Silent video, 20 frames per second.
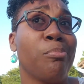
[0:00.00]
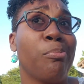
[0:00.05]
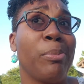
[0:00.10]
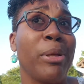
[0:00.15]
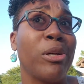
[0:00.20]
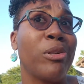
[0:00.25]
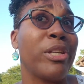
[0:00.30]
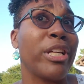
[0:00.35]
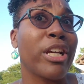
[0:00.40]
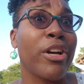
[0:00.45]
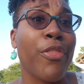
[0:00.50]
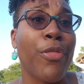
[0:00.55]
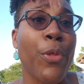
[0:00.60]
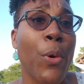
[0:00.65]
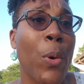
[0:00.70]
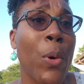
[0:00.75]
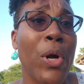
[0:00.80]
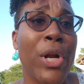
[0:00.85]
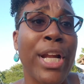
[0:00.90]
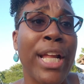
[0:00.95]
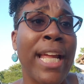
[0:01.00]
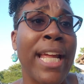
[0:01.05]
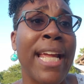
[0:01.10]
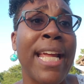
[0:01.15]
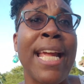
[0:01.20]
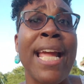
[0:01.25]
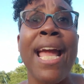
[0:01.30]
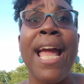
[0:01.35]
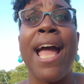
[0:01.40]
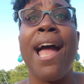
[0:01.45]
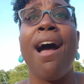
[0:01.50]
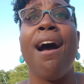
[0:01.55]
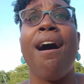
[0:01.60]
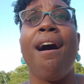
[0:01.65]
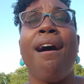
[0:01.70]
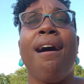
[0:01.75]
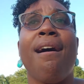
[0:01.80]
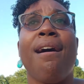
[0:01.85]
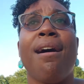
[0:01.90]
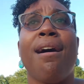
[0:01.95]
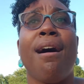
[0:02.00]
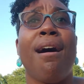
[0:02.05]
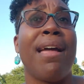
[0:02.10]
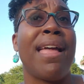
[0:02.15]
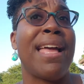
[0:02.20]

building authority, uh,